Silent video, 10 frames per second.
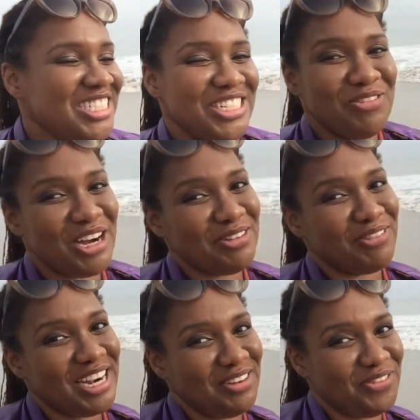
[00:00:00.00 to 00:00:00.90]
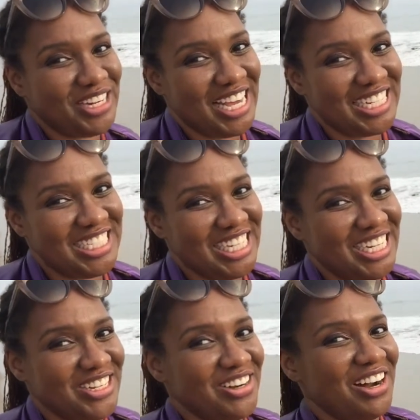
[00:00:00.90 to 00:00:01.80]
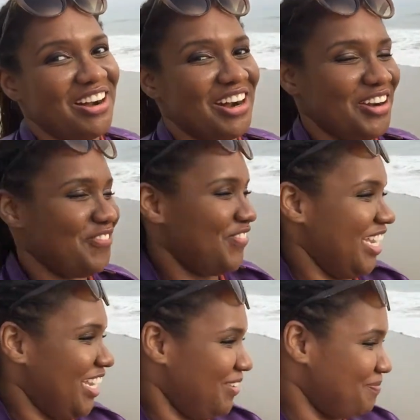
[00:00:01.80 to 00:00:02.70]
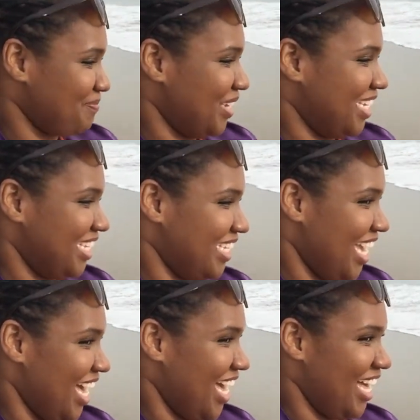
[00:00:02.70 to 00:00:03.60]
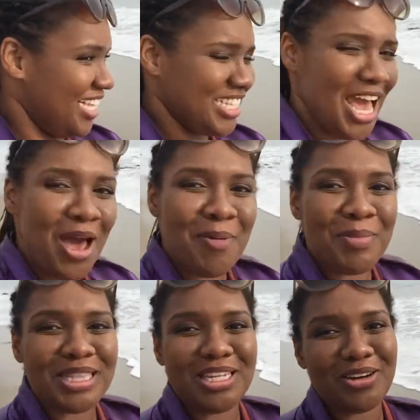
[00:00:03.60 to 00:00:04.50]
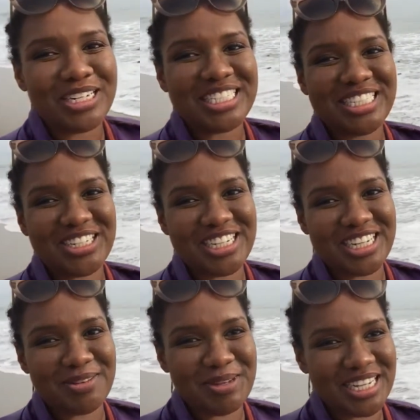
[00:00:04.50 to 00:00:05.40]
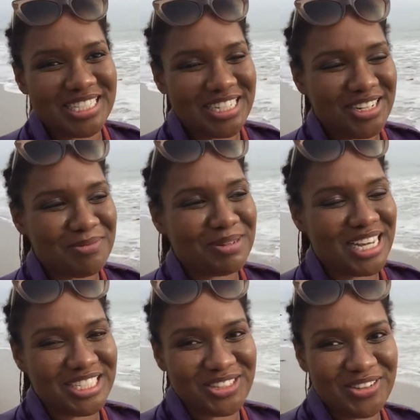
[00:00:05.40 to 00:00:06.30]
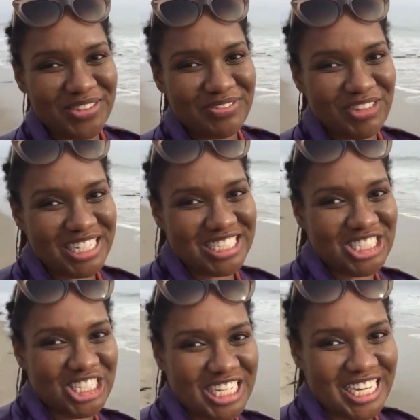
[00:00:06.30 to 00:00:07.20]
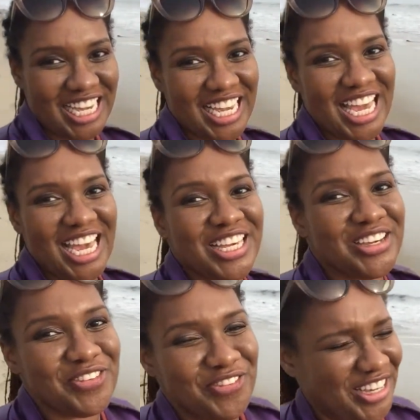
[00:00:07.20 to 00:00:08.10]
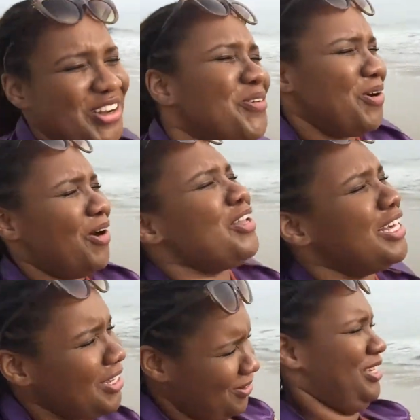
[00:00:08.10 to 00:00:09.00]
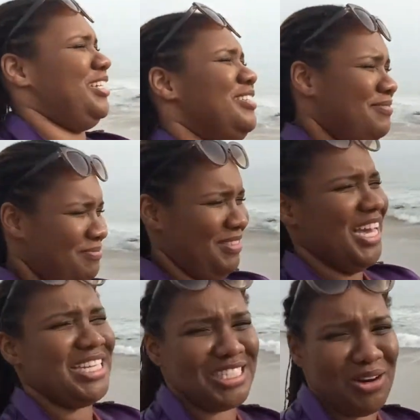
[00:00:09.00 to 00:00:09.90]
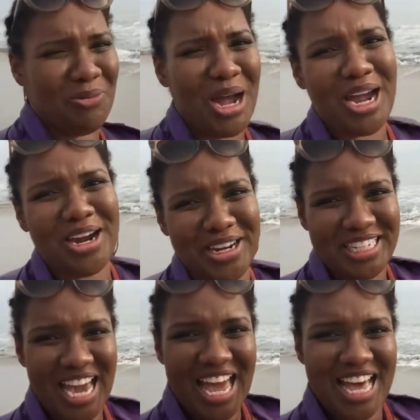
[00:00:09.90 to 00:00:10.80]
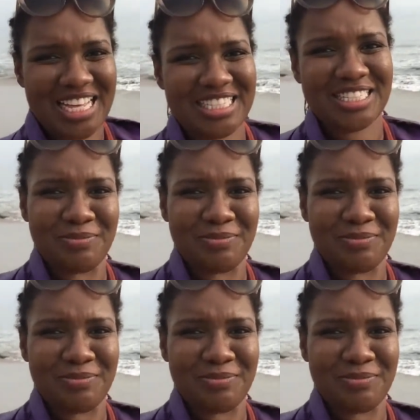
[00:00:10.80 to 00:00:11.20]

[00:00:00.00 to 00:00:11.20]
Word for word: She wasn't ready for that chill on her feet. Yes. But the Lord is still good because he'll bless you even when he's chilling your feet. Oh, hallelujah. That is a word. Yes.